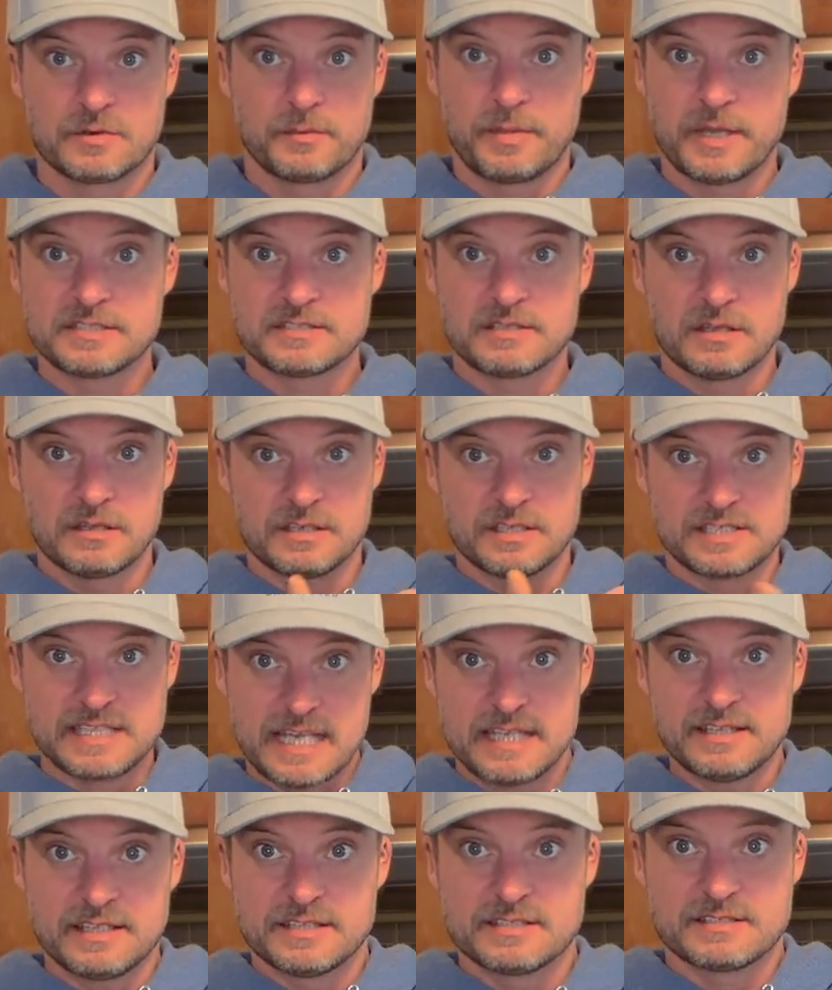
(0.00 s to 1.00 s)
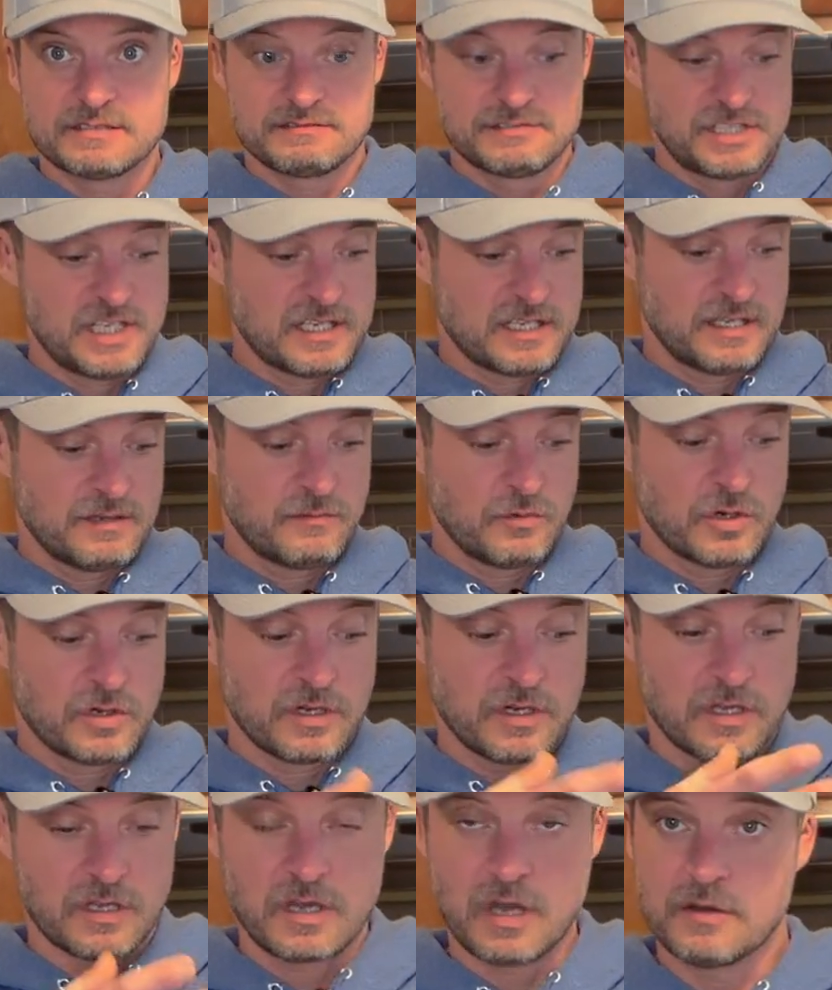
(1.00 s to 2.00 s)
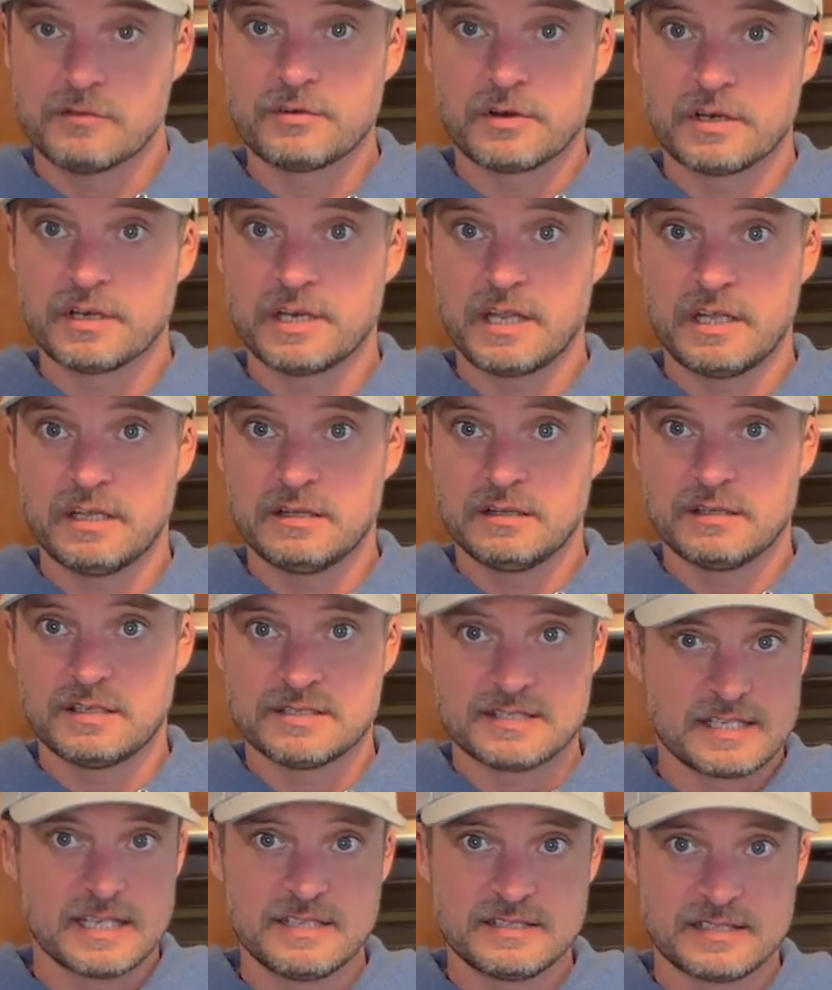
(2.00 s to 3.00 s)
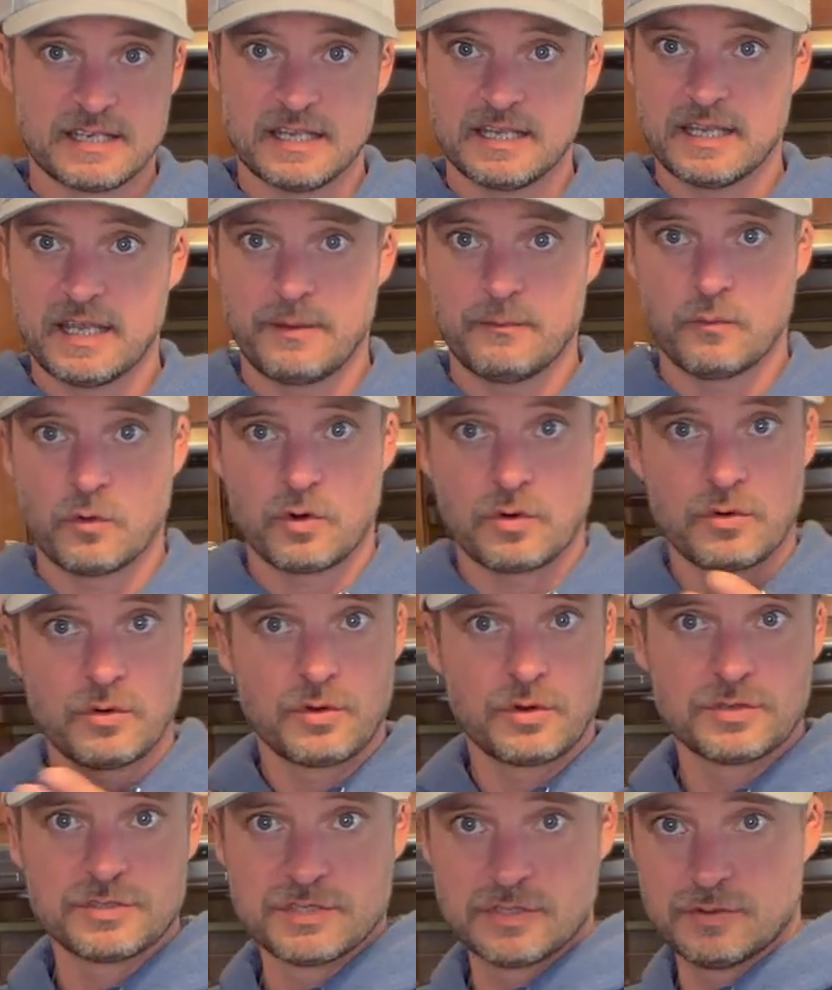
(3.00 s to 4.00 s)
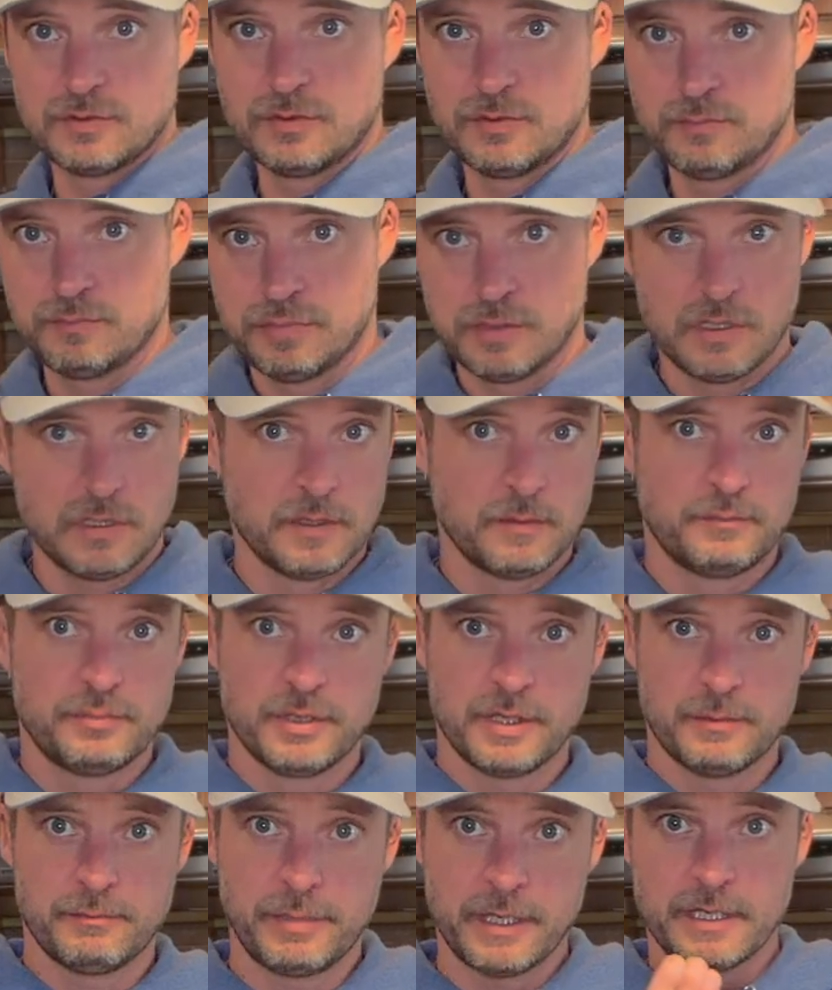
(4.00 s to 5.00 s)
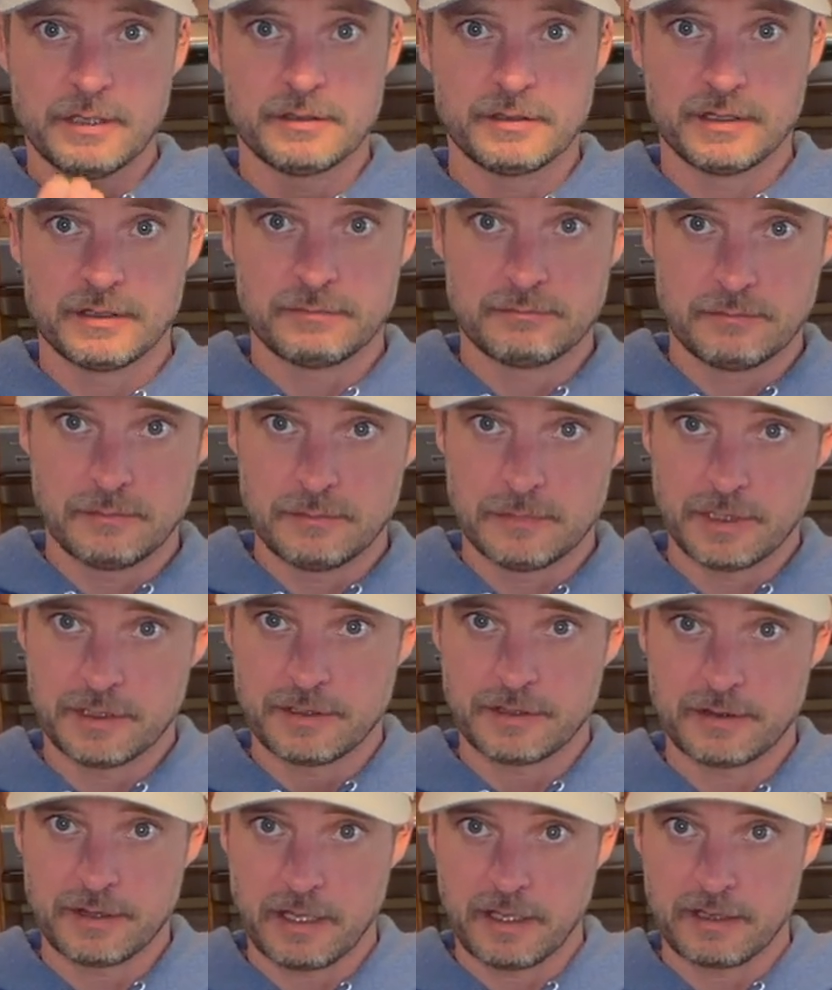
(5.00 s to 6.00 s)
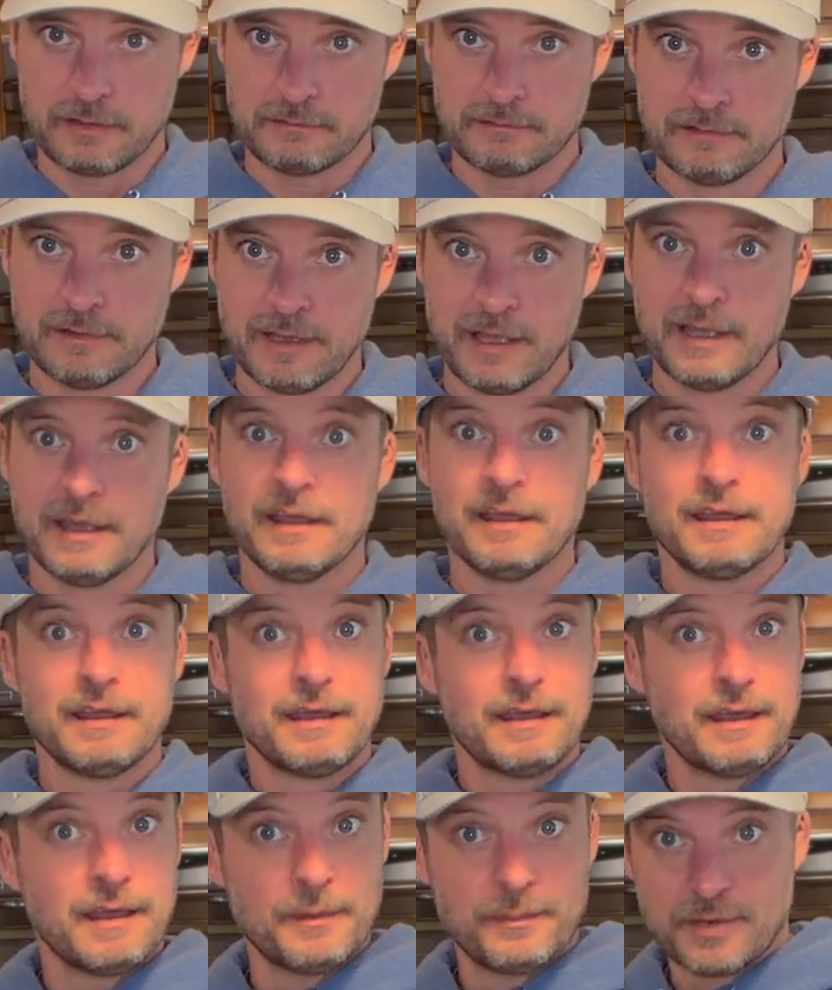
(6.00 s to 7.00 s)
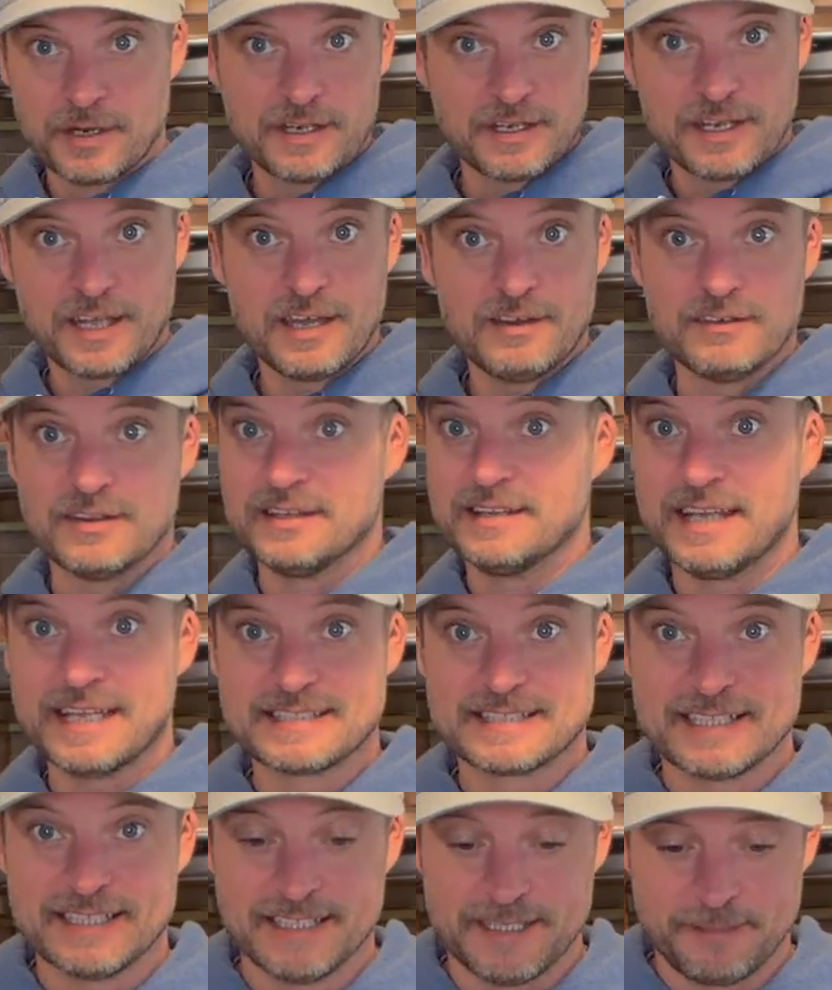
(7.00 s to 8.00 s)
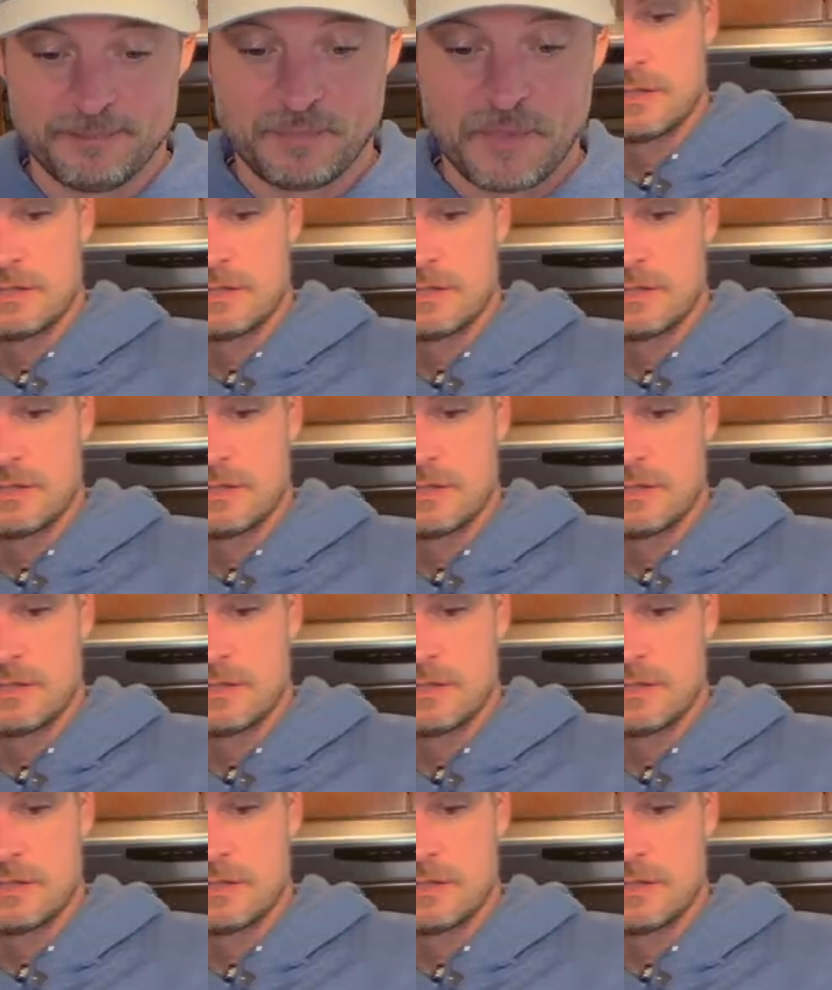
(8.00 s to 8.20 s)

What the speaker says: We're basically gonna take this chicken, we're gonna cover it in the seasoning, and we're going to put a beer in the thing and put it in the oven. That's it.